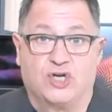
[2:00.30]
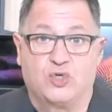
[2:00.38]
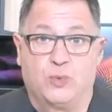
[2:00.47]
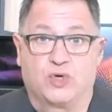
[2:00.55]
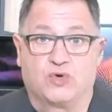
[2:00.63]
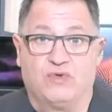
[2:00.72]

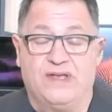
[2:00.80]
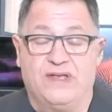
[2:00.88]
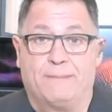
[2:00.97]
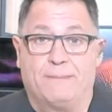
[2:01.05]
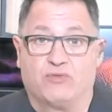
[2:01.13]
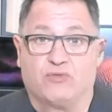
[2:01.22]
to agree
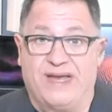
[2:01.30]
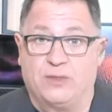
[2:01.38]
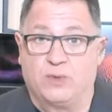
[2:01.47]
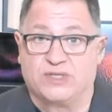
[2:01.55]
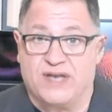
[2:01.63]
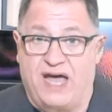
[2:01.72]
that Miranda
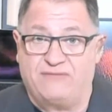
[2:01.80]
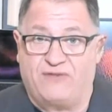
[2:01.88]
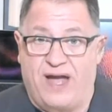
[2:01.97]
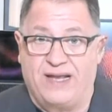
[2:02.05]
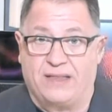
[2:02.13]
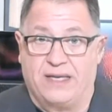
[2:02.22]
was not
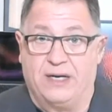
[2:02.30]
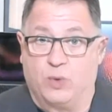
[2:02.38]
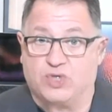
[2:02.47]
violated,